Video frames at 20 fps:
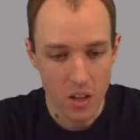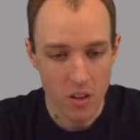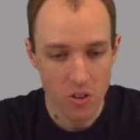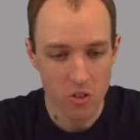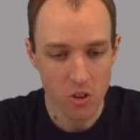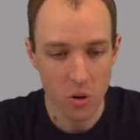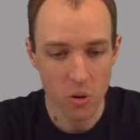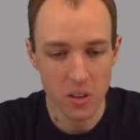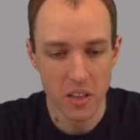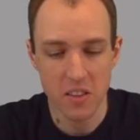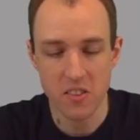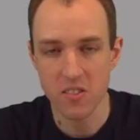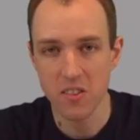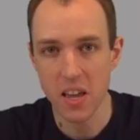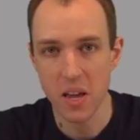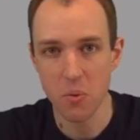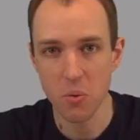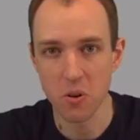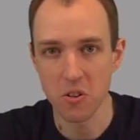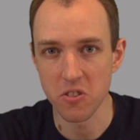So let's
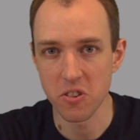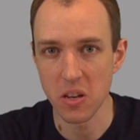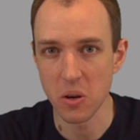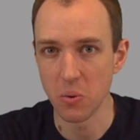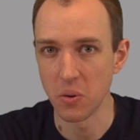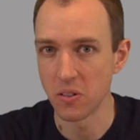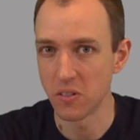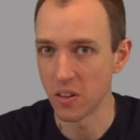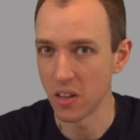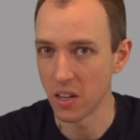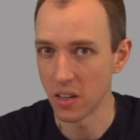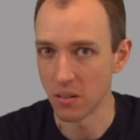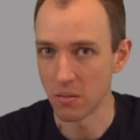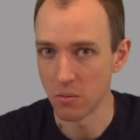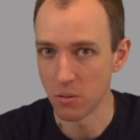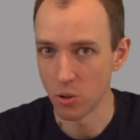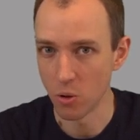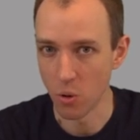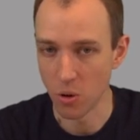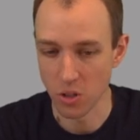say we're sequencing
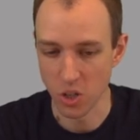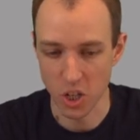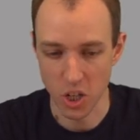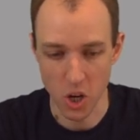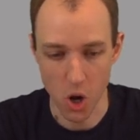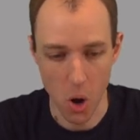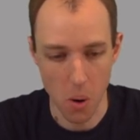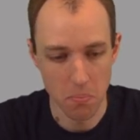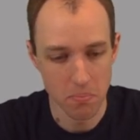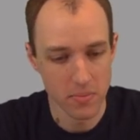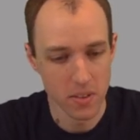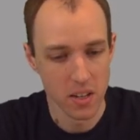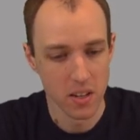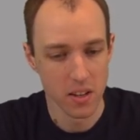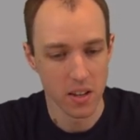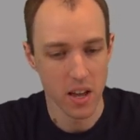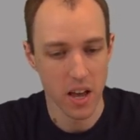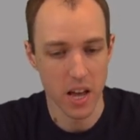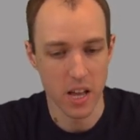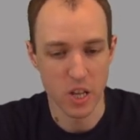your genome,
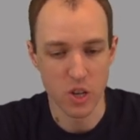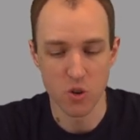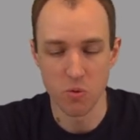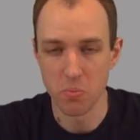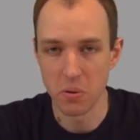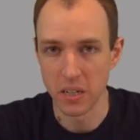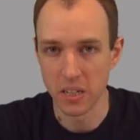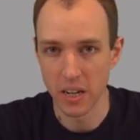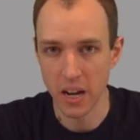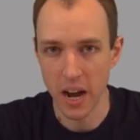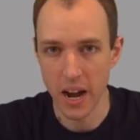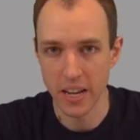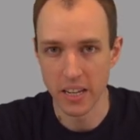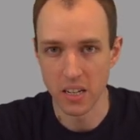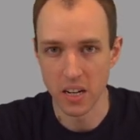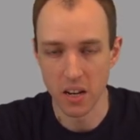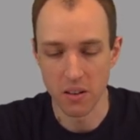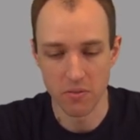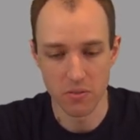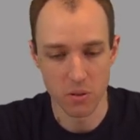and you've been kind
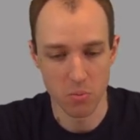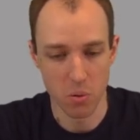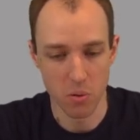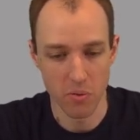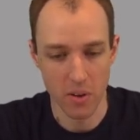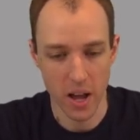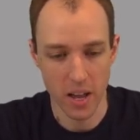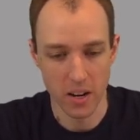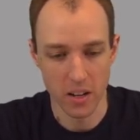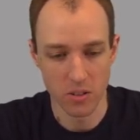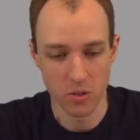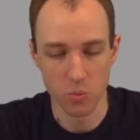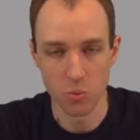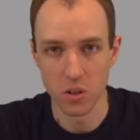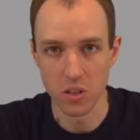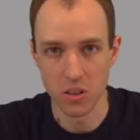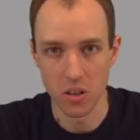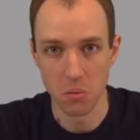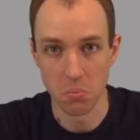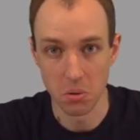enough to provide us
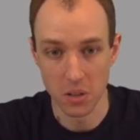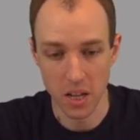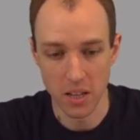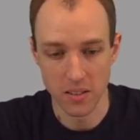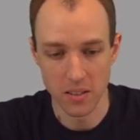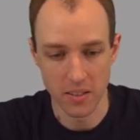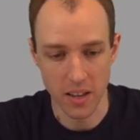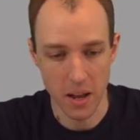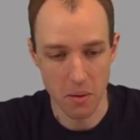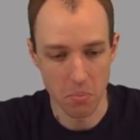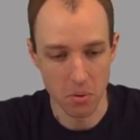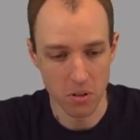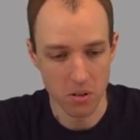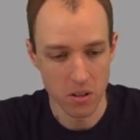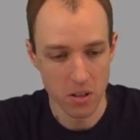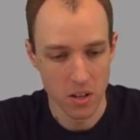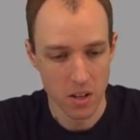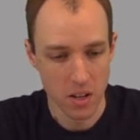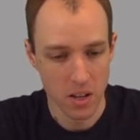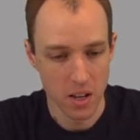with a blood
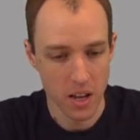sample.